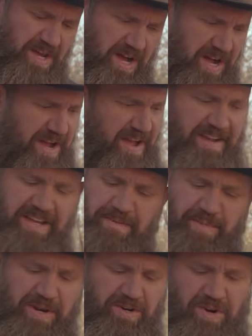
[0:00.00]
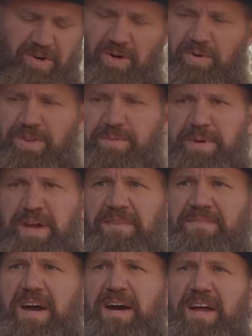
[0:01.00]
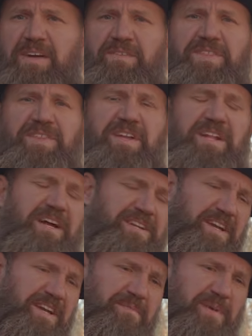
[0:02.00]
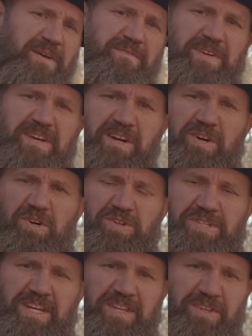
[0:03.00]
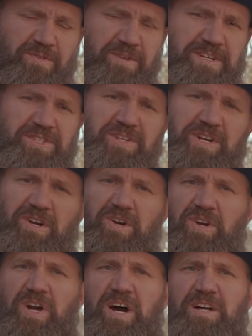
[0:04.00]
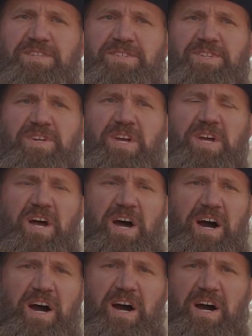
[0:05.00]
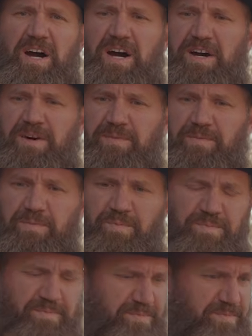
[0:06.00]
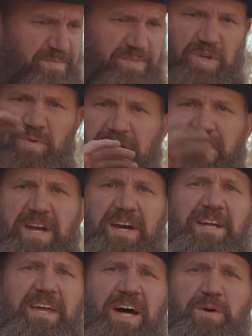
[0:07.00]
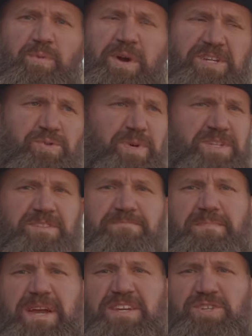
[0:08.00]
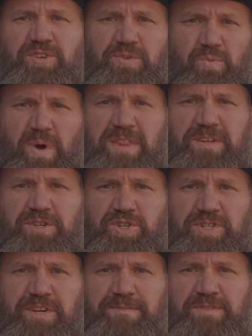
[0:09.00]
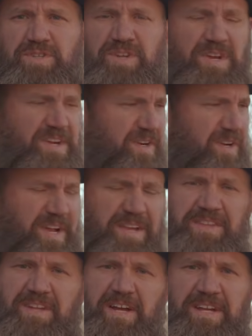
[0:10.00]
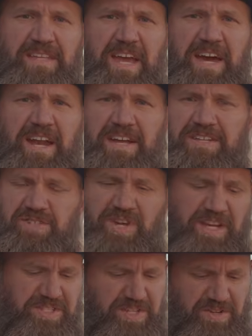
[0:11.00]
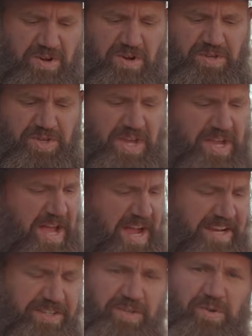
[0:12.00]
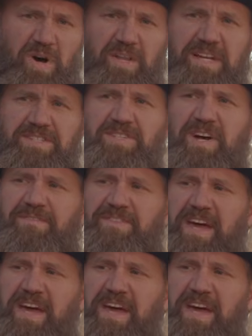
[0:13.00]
I got my chrono with me. I've got everything I need in my vehicle to either re-zero guns, do any kind of calibration. We get some major weather shifts or anything like that. I can check zeros. I can do all that stuff.